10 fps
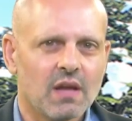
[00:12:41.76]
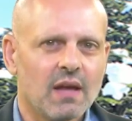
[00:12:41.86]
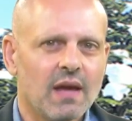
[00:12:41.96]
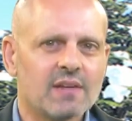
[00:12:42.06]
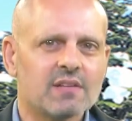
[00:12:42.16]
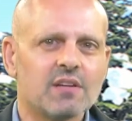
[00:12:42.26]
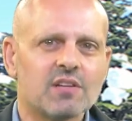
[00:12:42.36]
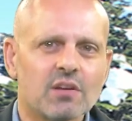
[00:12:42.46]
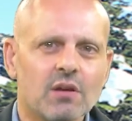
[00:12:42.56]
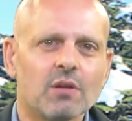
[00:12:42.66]
has an
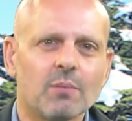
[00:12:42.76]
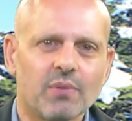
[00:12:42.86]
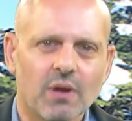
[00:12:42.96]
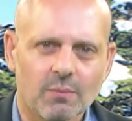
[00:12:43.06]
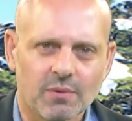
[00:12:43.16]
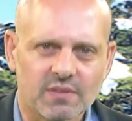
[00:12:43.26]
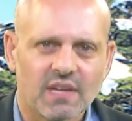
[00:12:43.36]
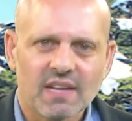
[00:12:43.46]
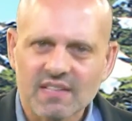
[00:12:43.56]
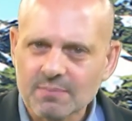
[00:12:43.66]
eternal purpose,
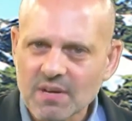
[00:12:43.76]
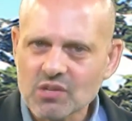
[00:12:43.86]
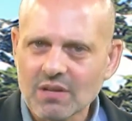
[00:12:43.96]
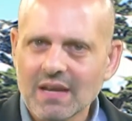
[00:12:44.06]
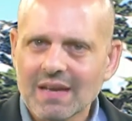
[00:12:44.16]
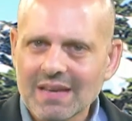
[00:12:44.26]
especially